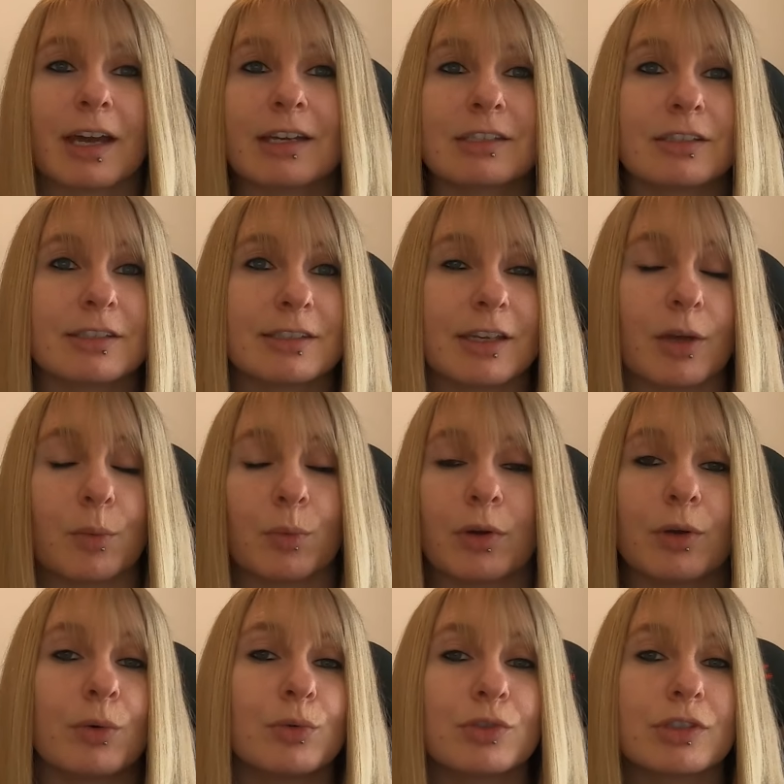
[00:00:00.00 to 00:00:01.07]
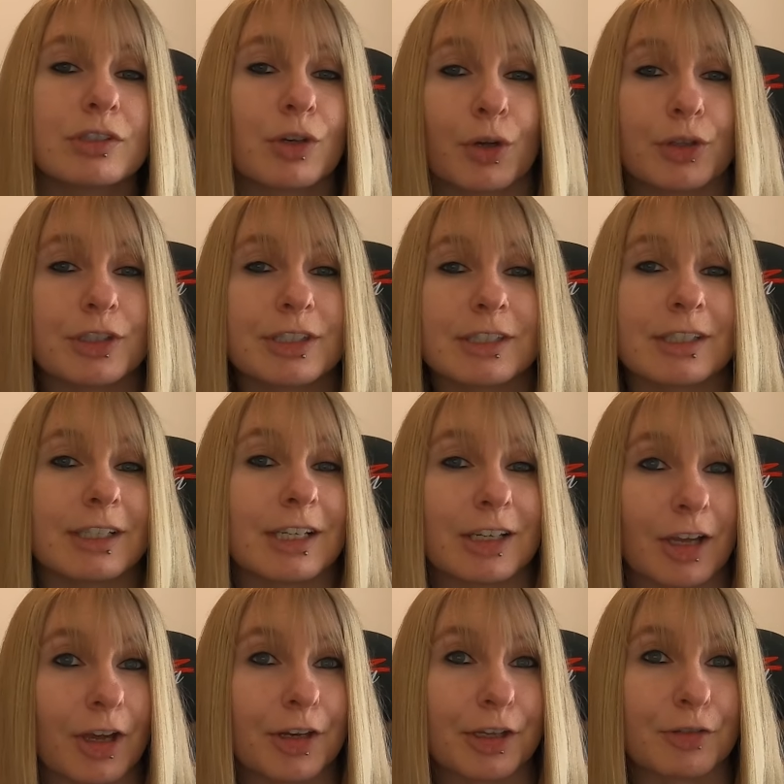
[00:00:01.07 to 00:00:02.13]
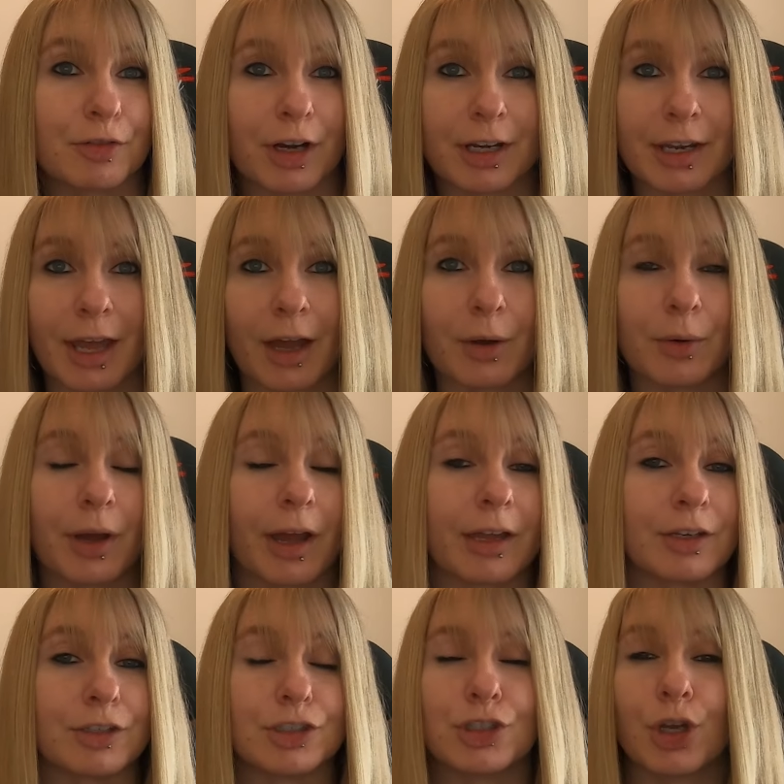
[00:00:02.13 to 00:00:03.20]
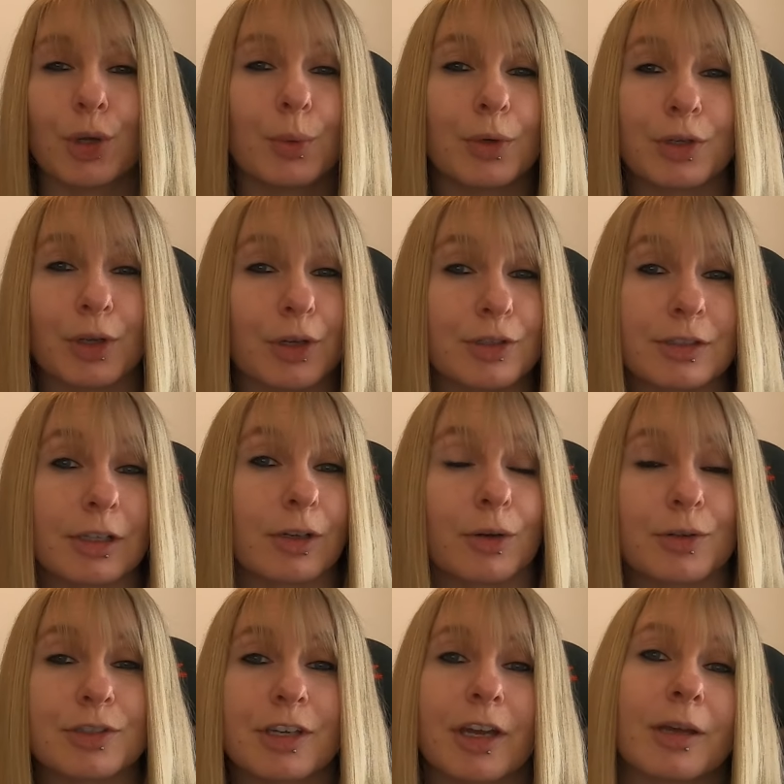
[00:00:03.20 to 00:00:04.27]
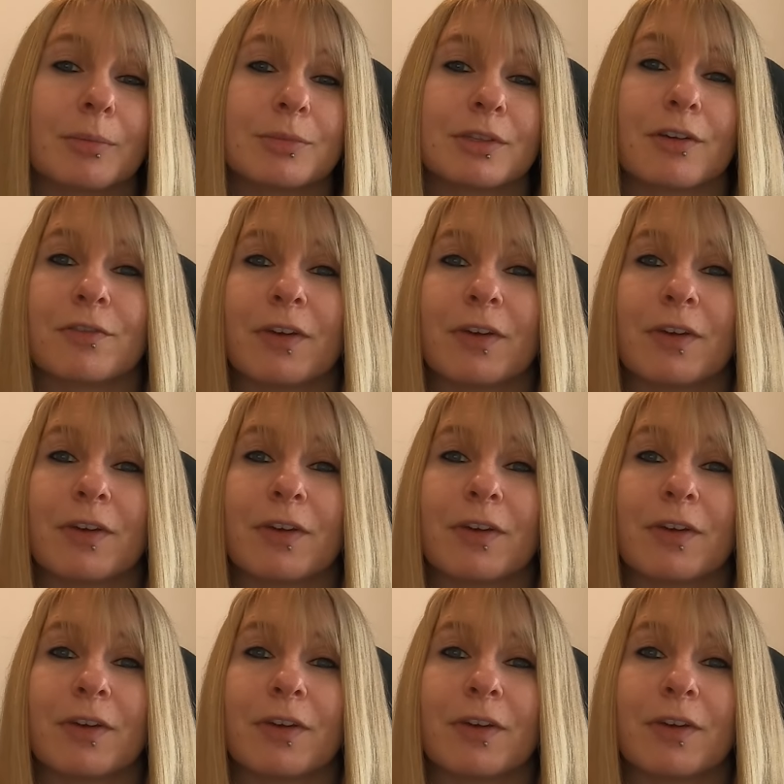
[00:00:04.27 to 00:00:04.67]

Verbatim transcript: as I said, we're all just constantly learning right now and no one knows the long term